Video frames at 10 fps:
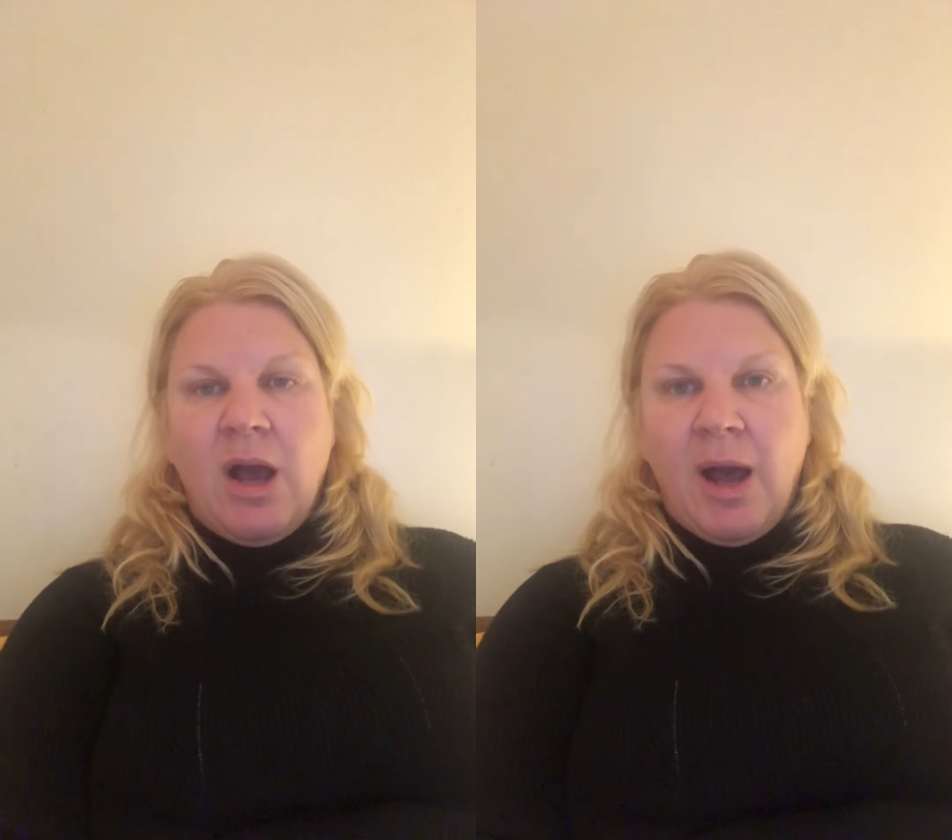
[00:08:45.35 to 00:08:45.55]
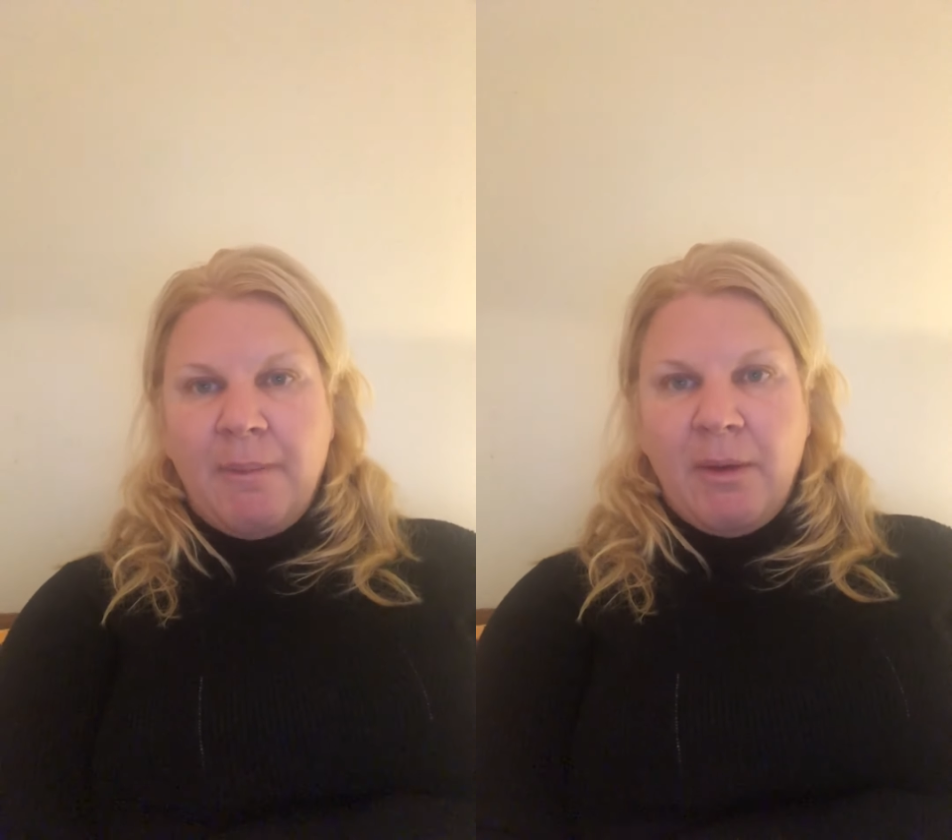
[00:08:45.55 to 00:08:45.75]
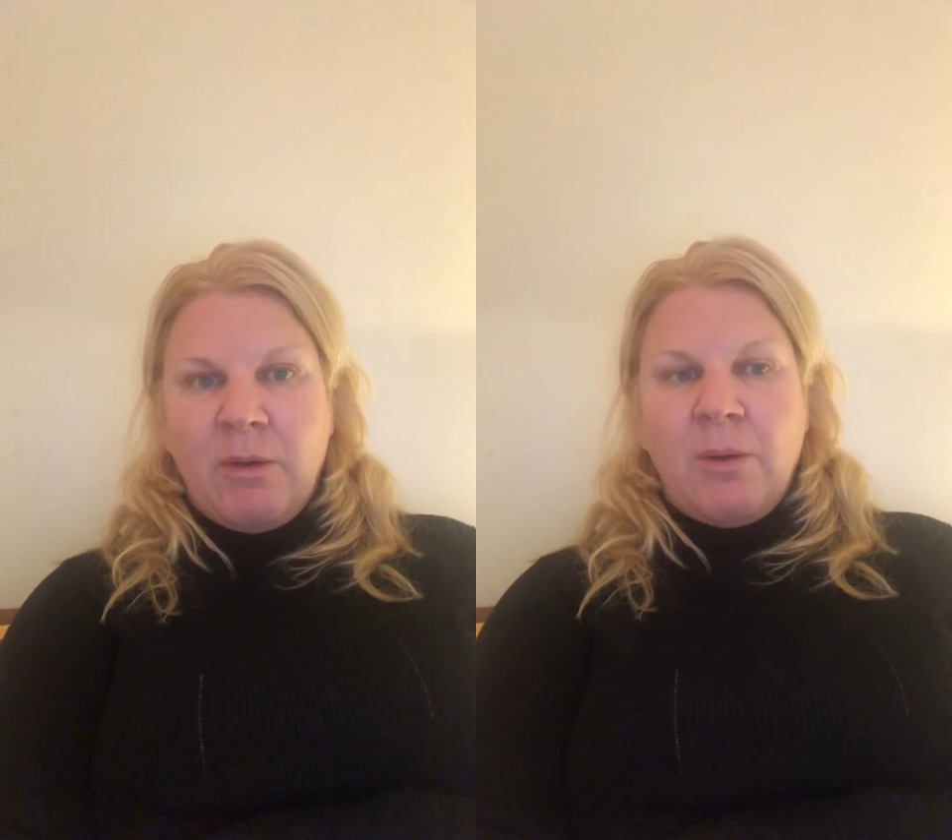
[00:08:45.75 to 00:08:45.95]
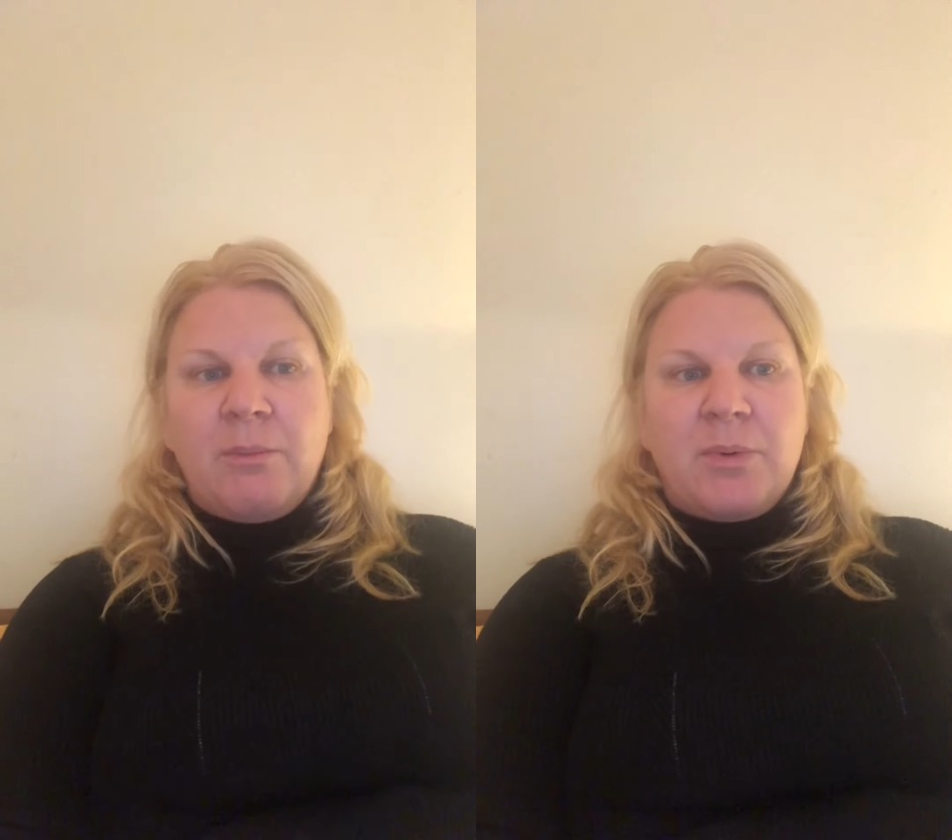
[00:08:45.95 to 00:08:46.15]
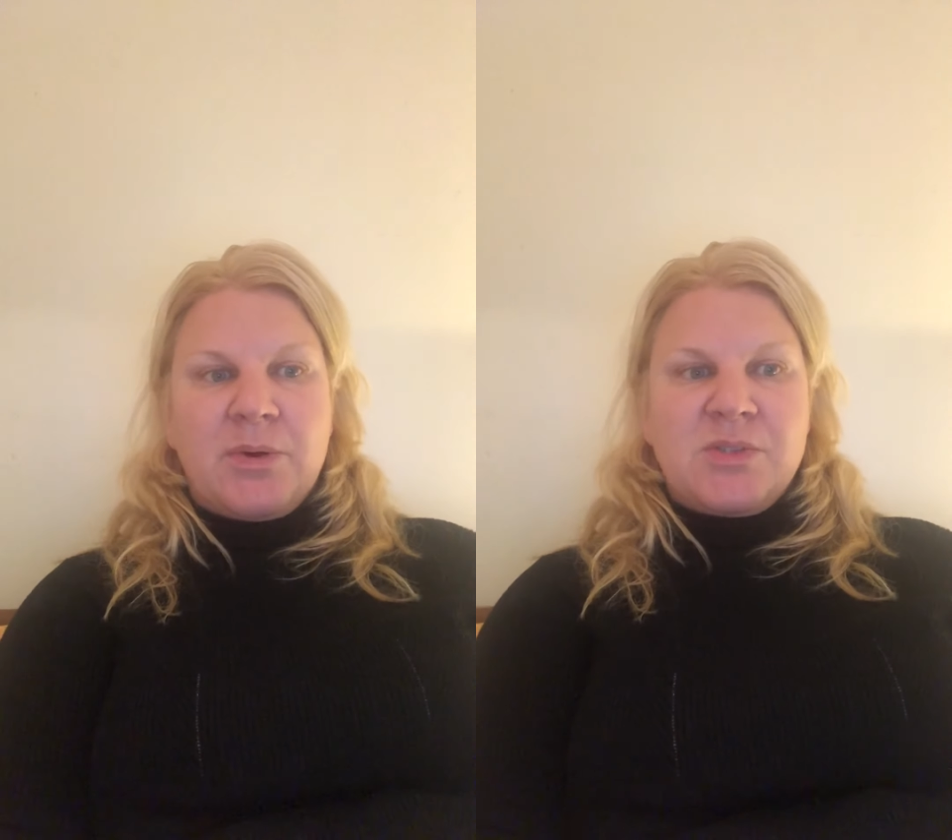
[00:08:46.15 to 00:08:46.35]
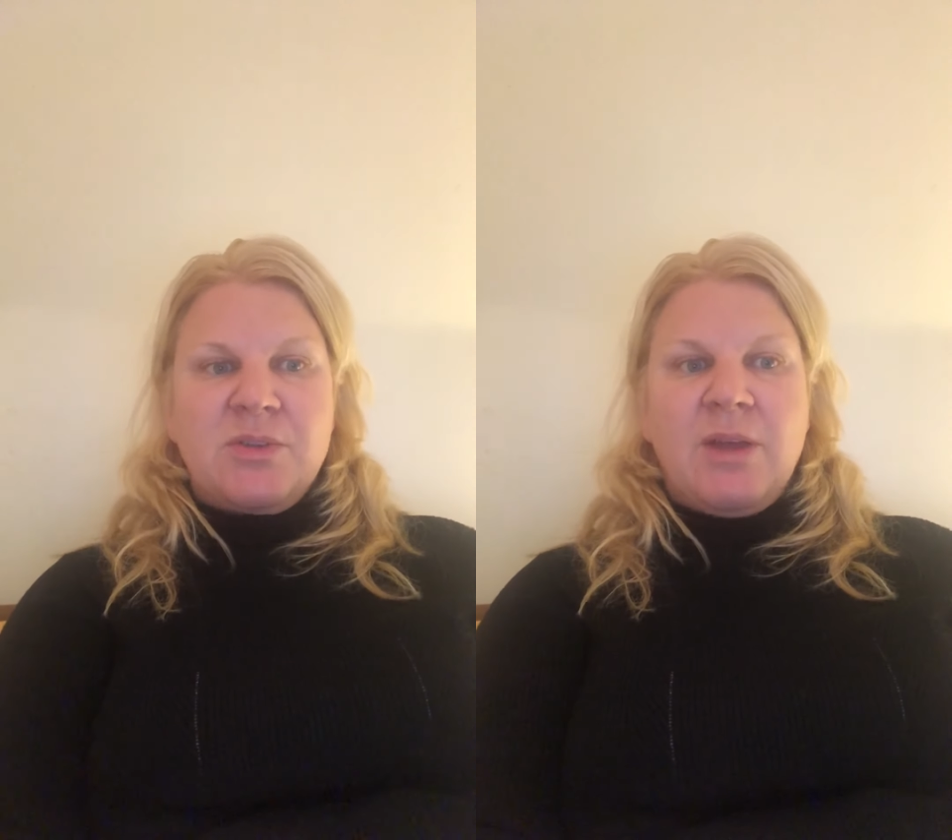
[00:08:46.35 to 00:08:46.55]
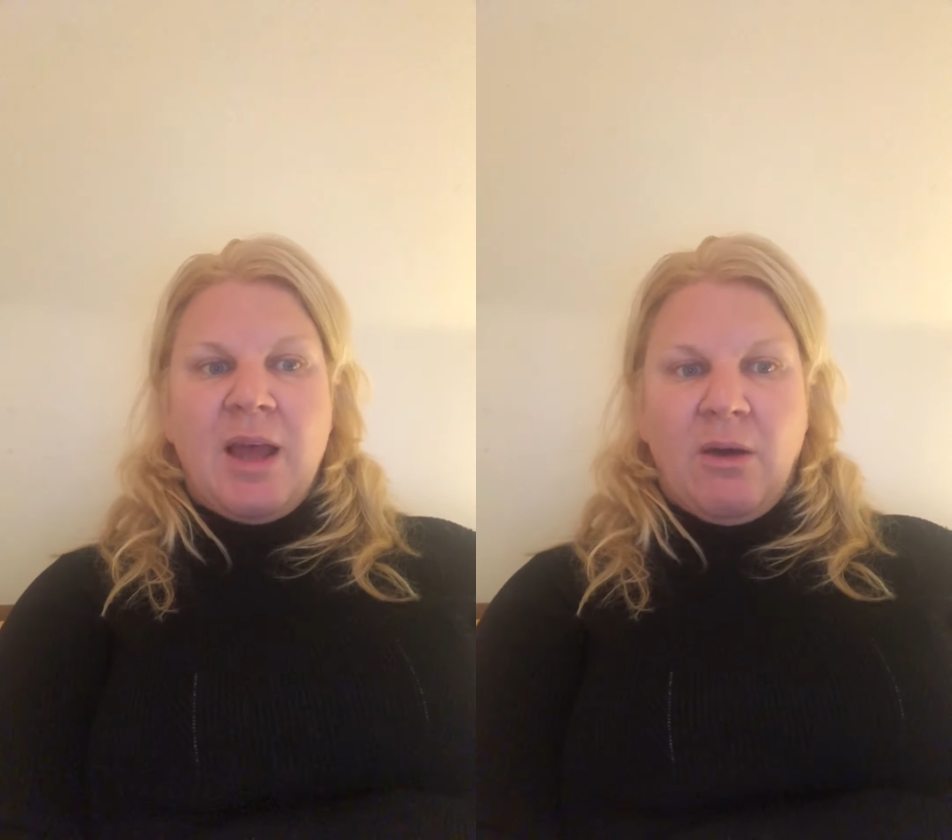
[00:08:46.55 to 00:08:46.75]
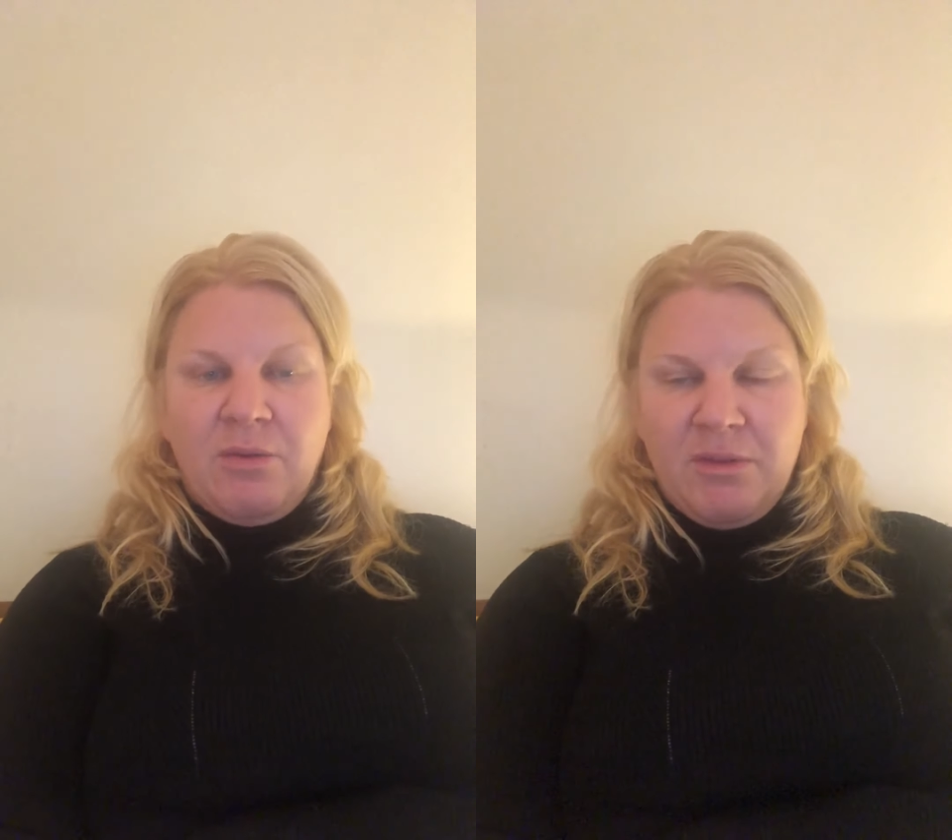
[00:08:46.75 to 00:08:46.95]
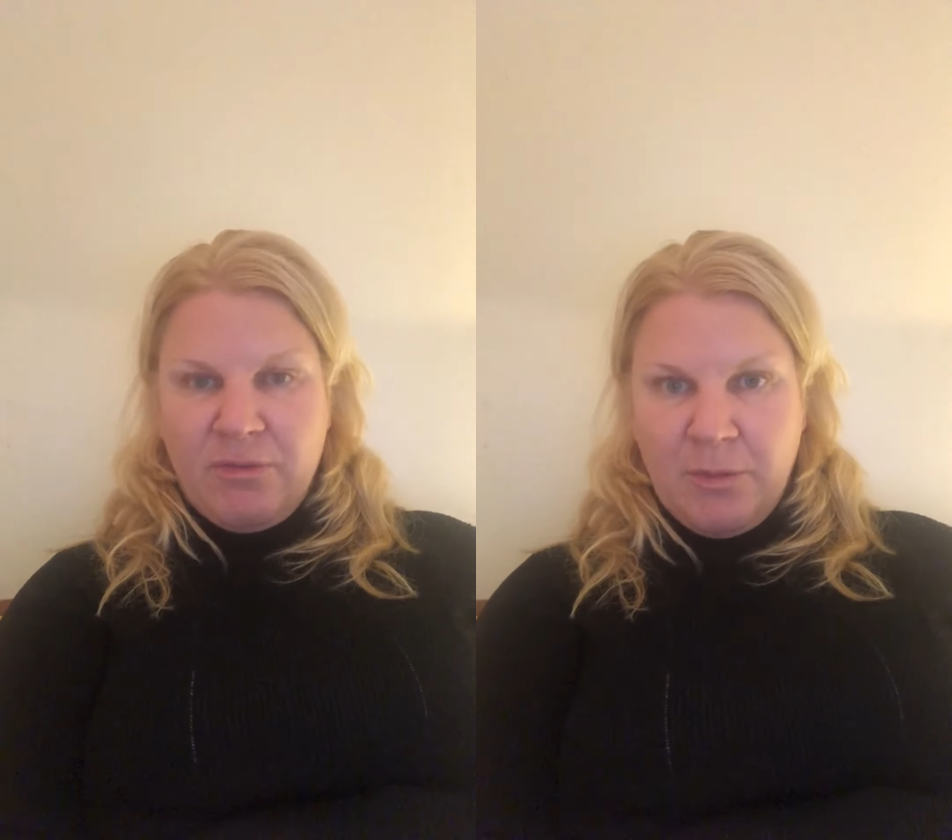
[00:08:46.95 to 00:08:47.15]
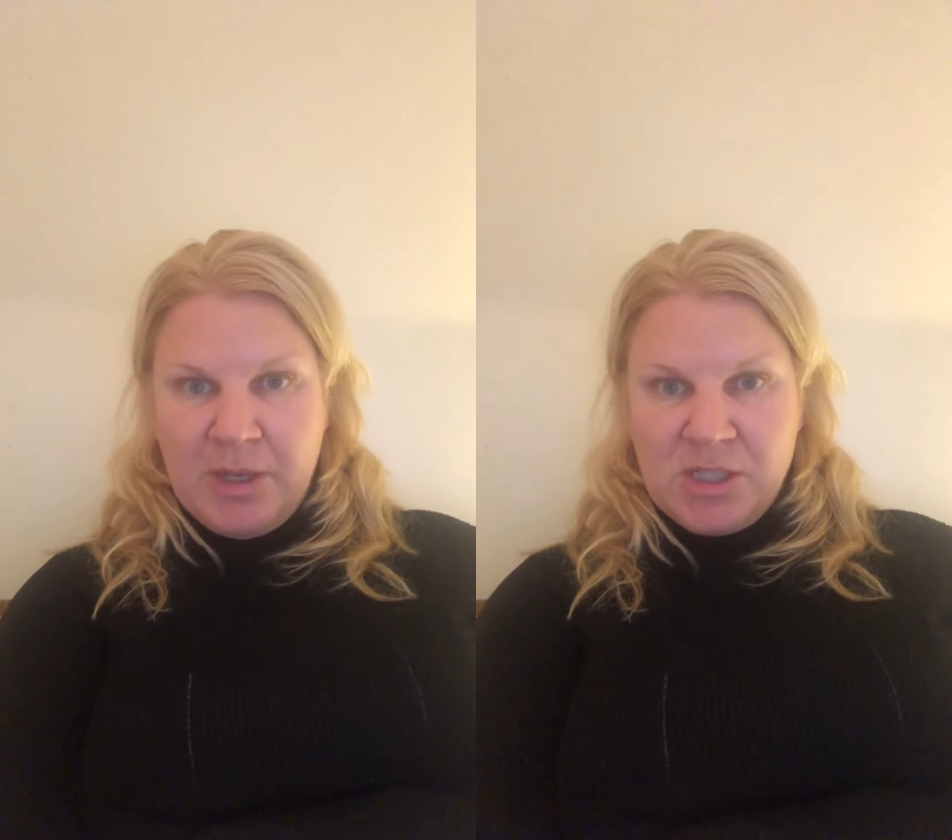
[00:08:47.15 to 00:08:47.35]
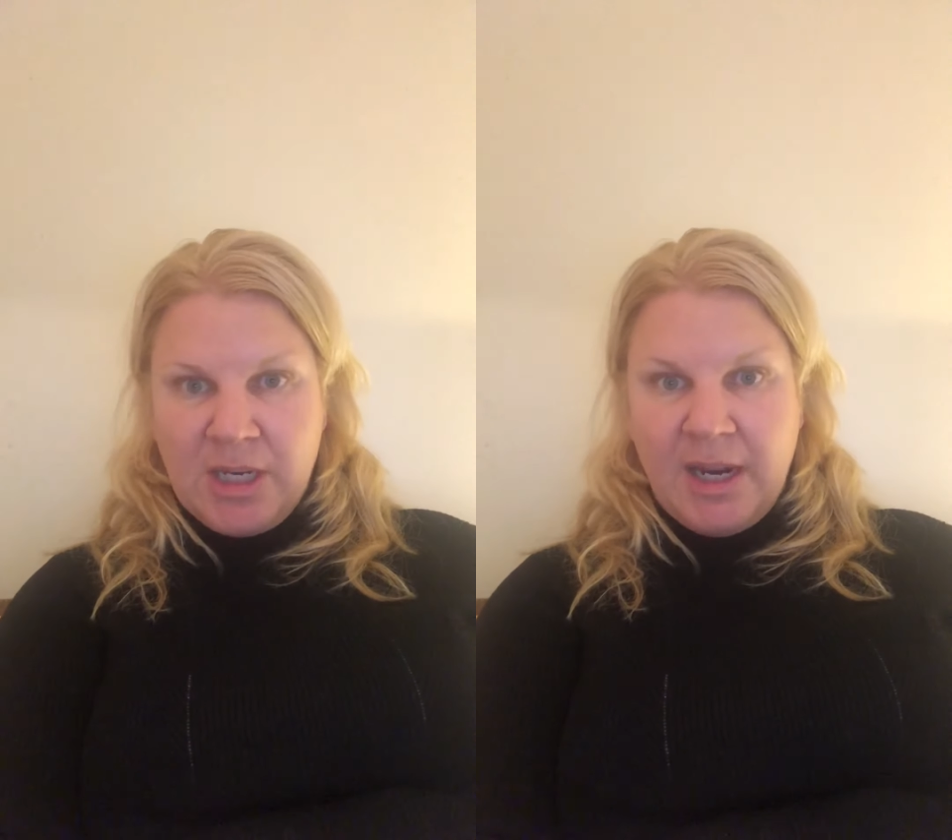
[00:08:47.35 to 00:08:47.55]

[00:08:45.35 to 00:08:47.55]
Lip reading: about personal health information,